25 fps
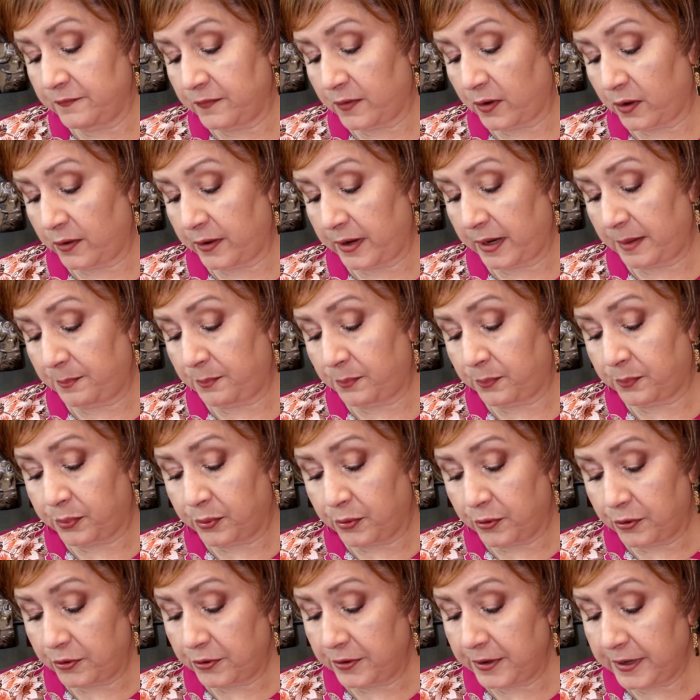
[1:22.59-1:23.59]
very
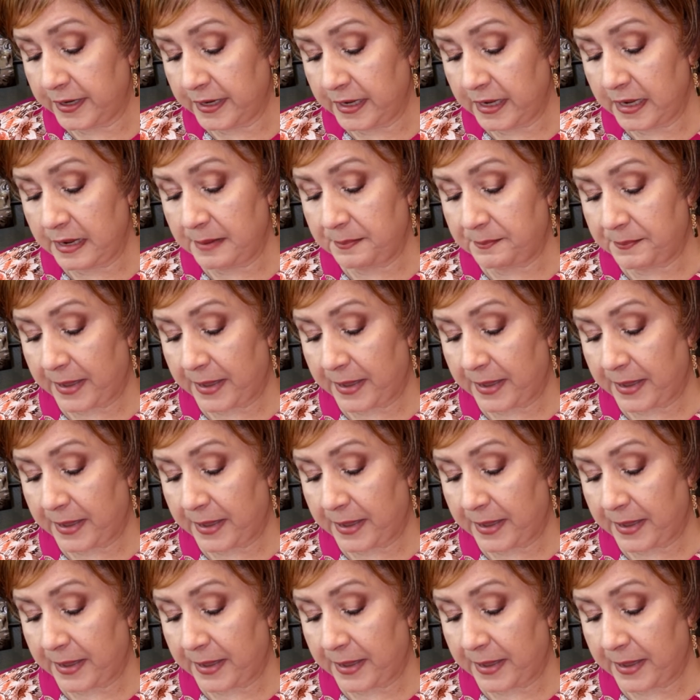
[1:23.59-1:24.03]
pretty